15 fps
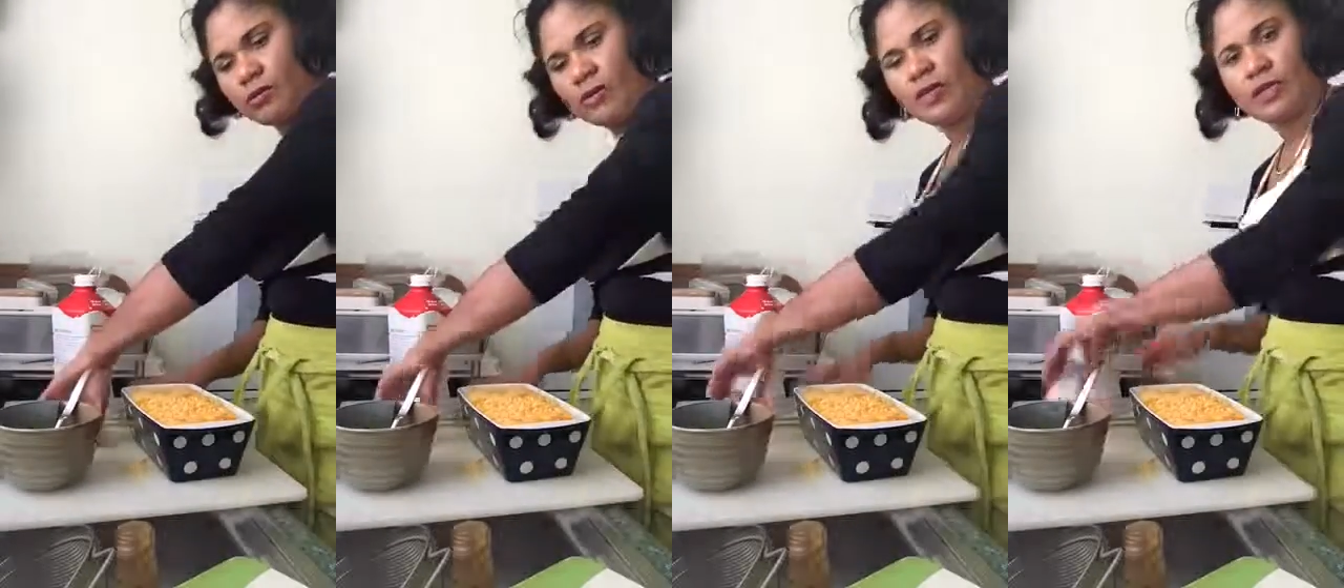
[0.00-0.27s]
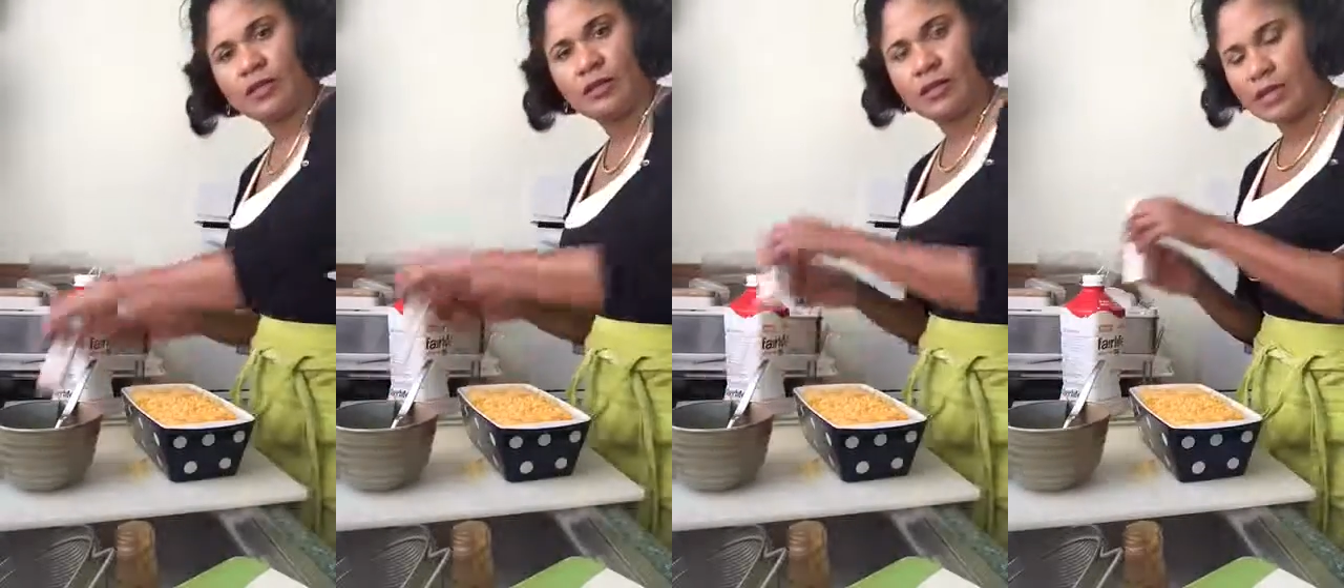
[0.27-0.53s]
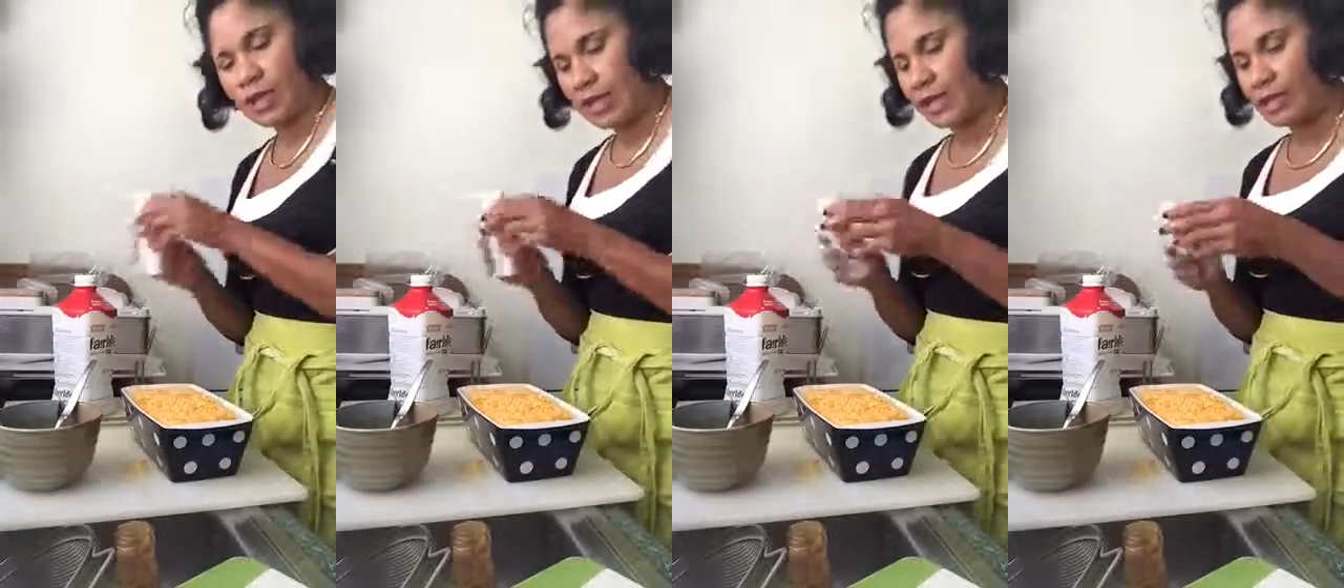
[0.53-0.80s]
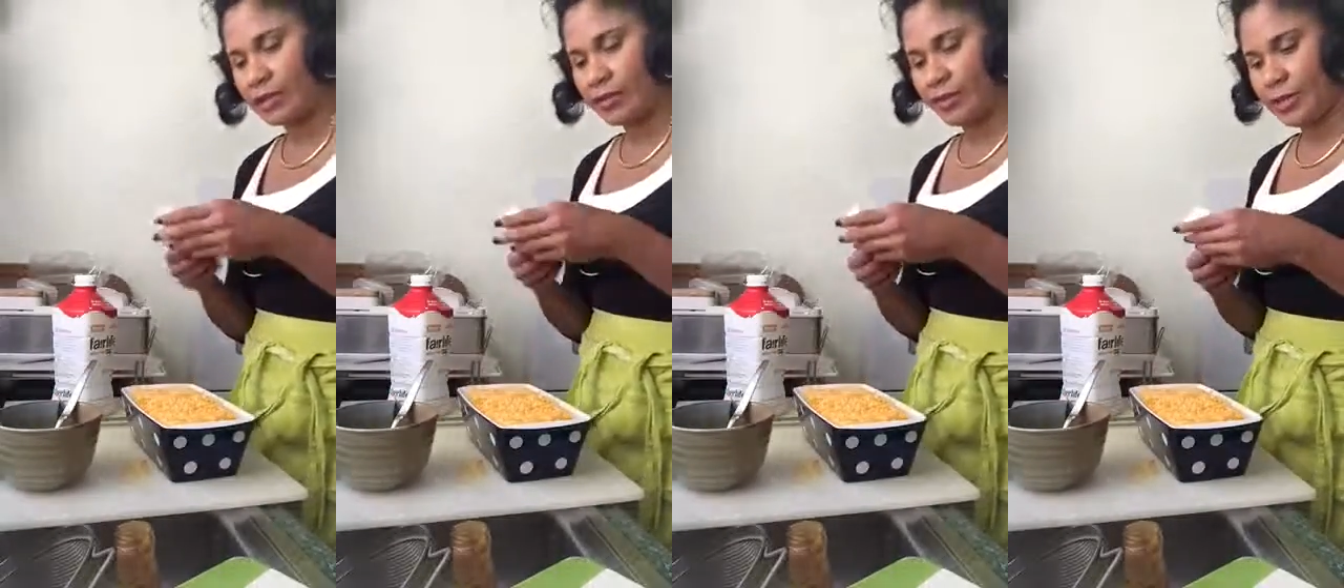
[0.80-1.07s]
Oh, I
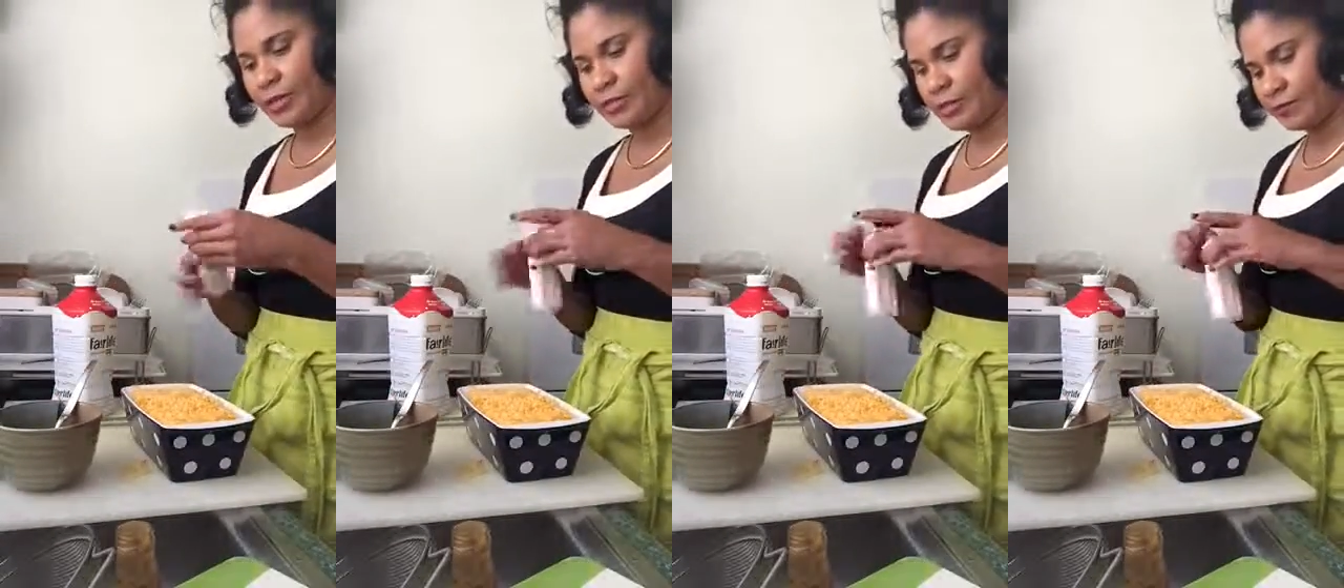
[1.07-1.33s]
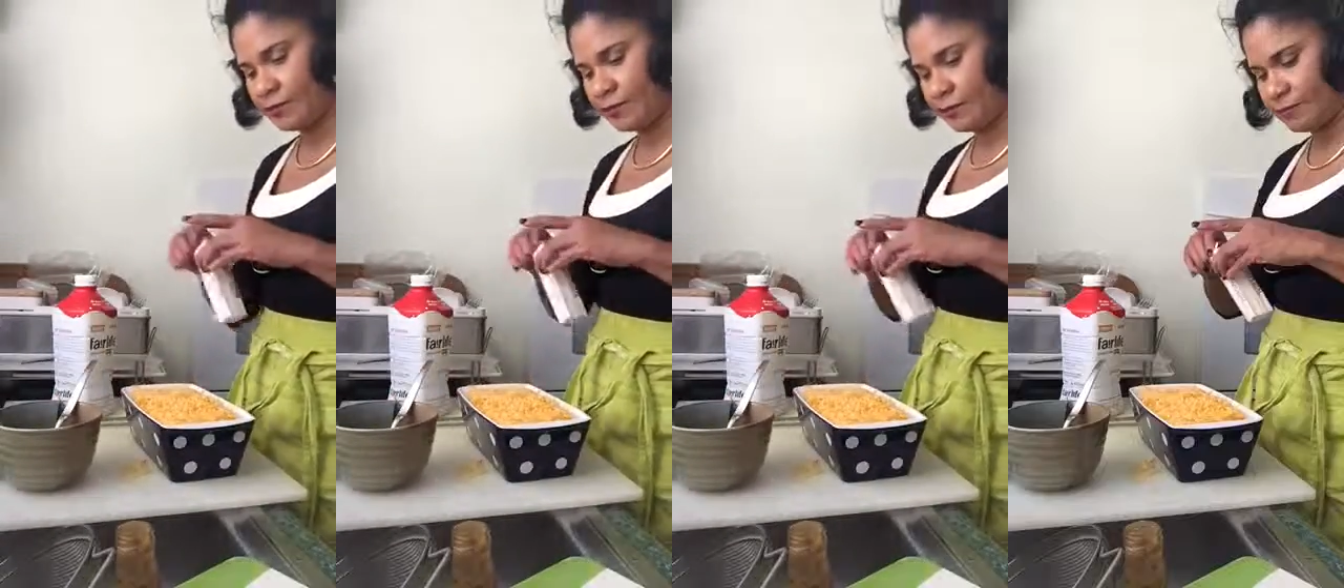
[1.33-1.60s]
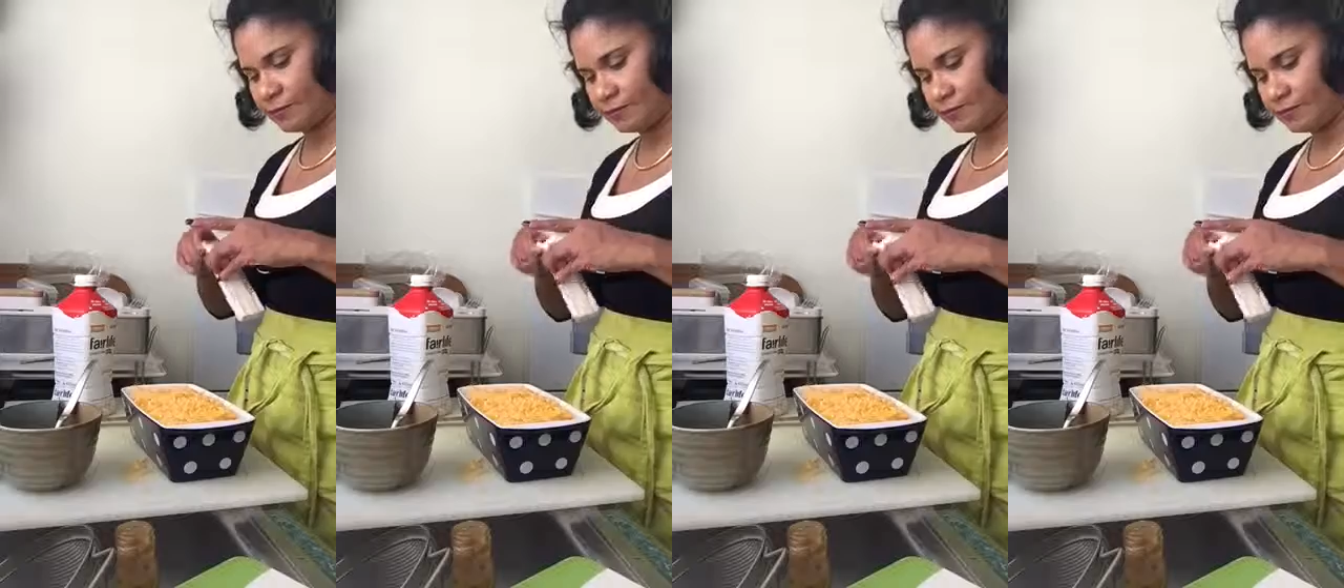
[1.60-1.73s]
get creative.